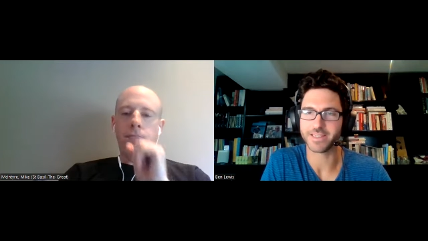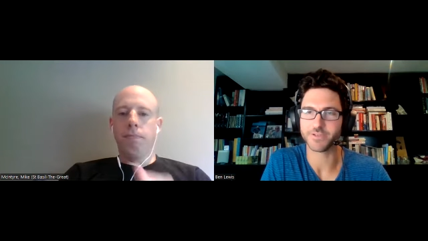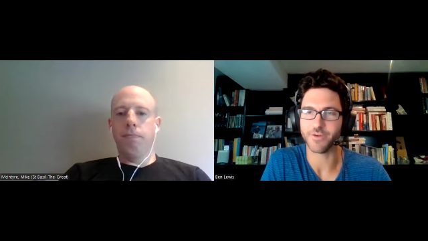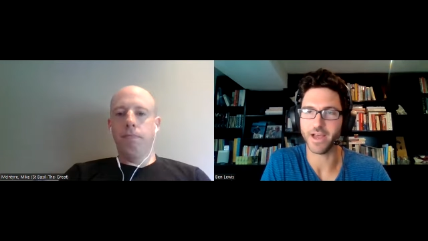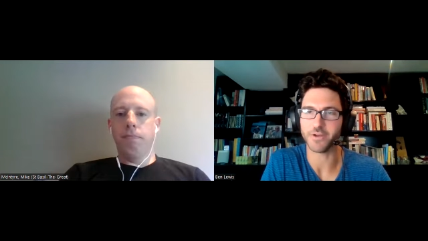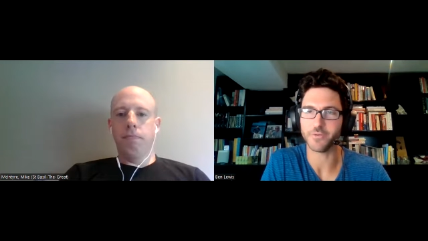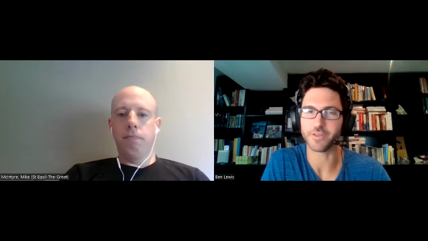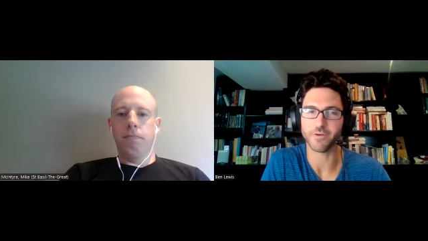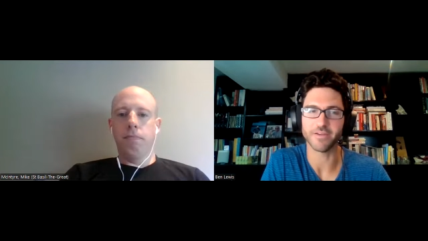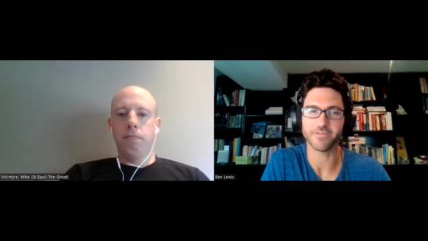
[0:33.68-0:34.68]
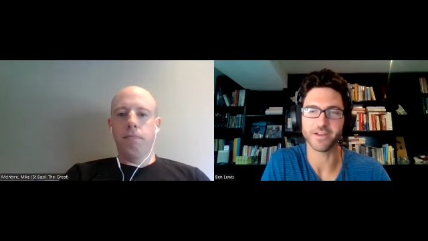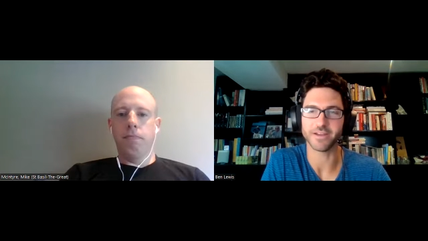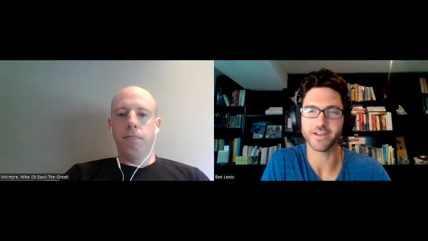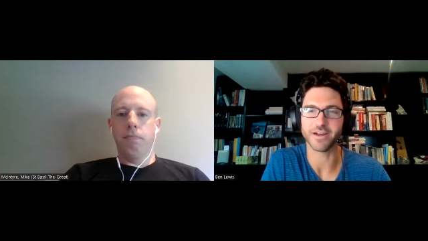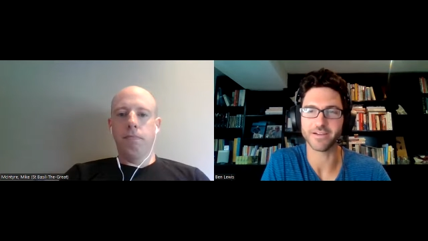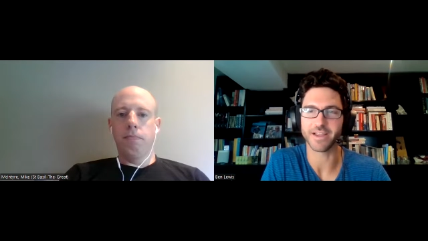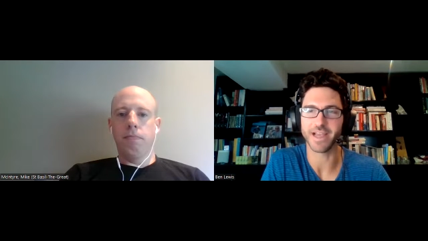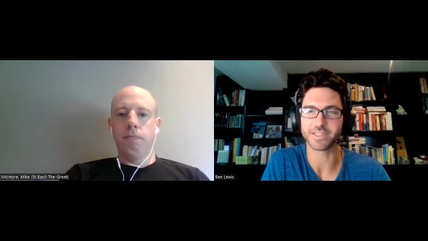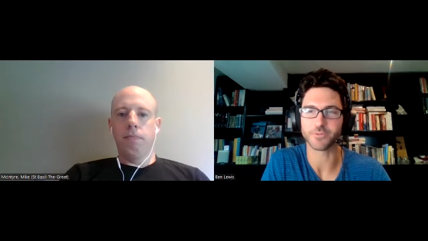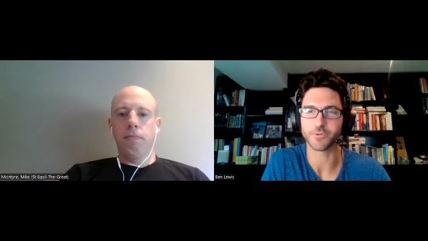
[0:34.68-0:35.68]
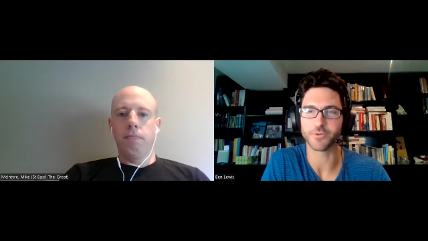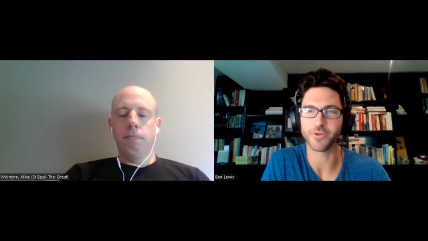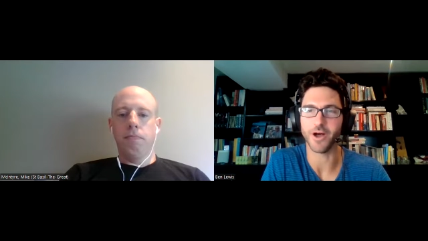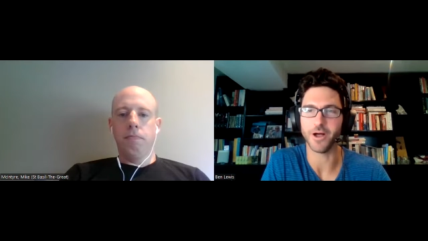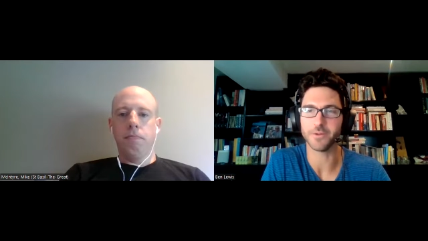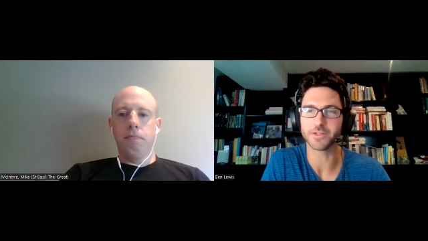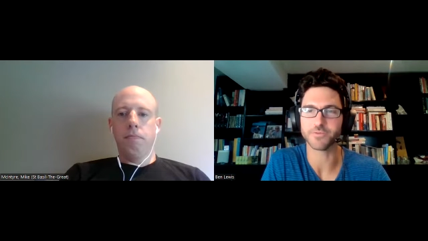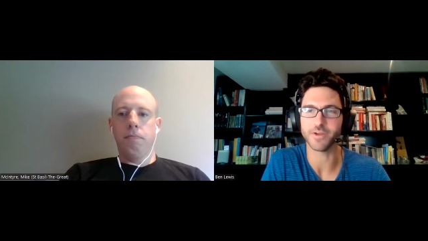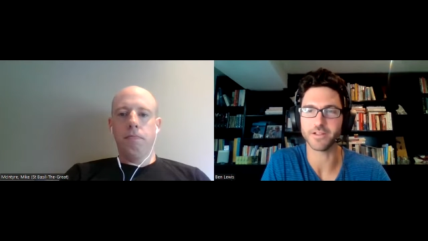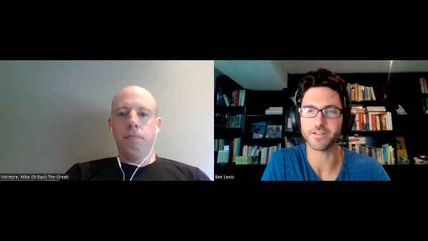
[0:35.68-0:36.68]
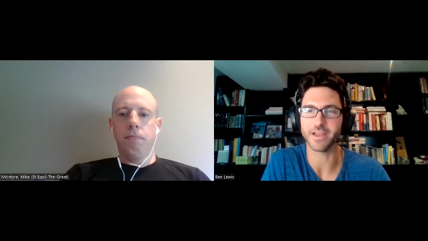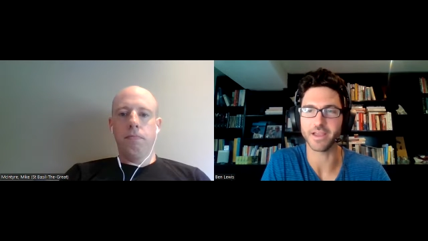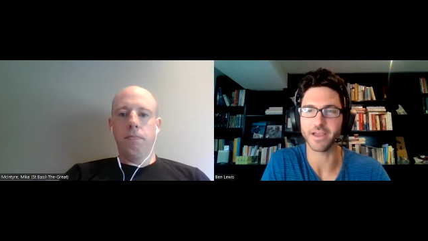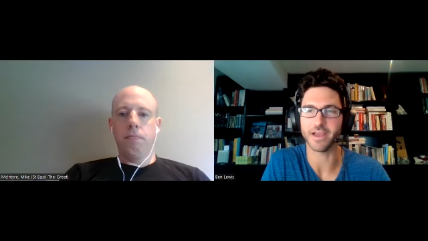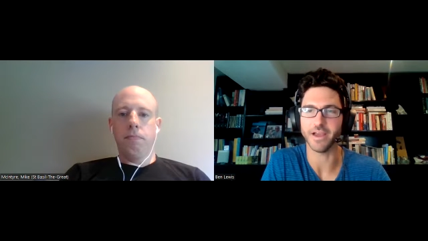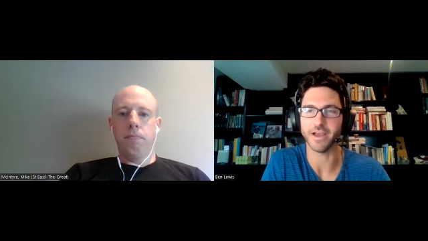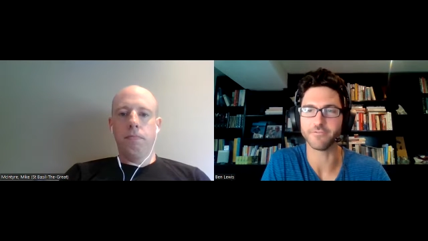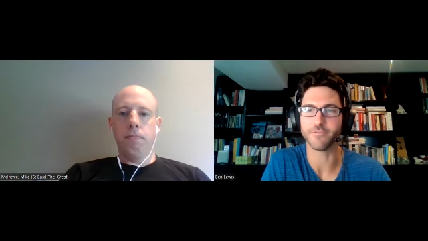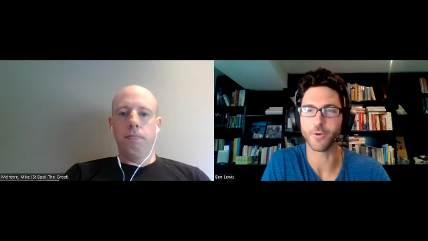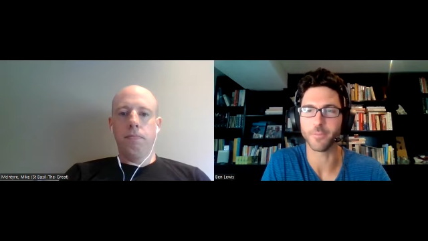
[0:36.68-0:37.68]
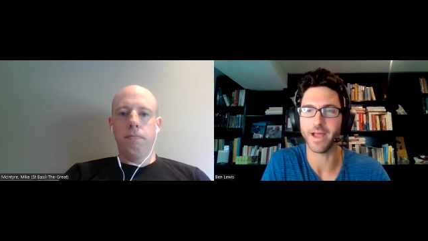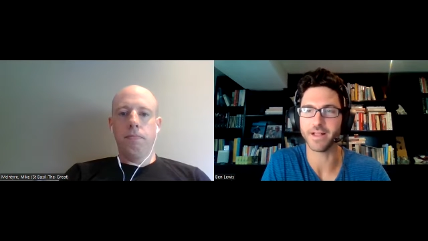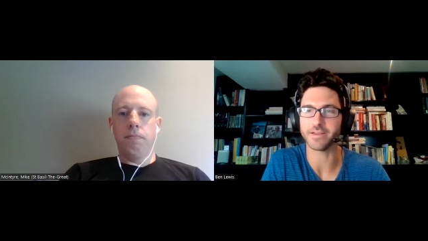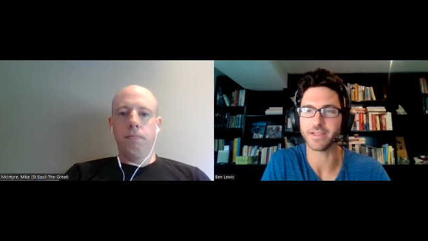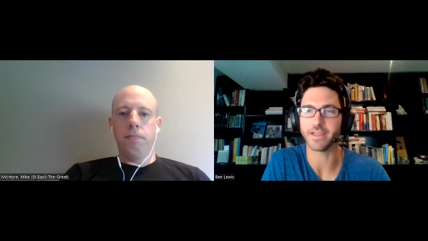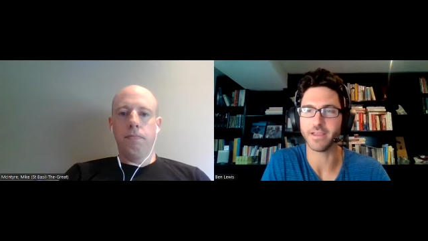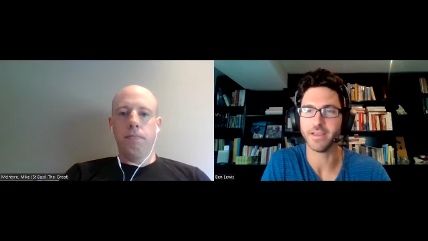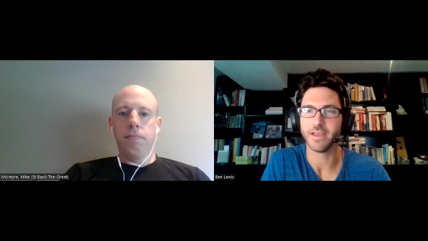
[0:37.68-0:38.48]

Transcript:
Speaker 1: this final with Rafael Nadal and Casper Ruud almost felt like a, a, formality